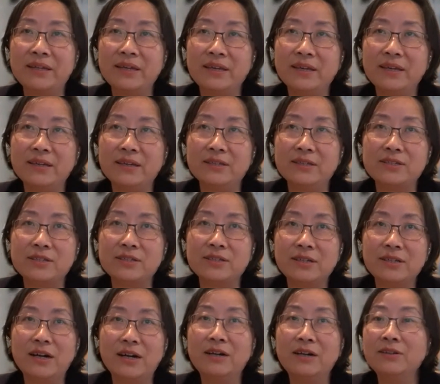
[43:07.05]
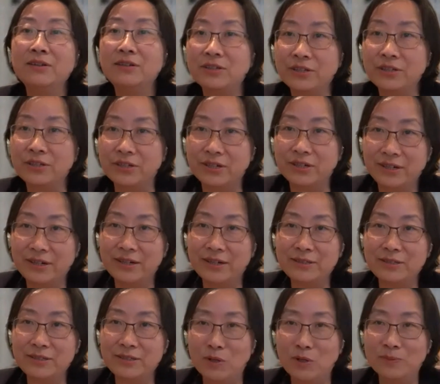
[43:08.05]
is unclear
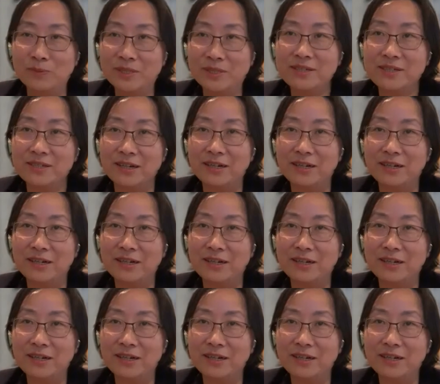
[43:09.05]
at the moment.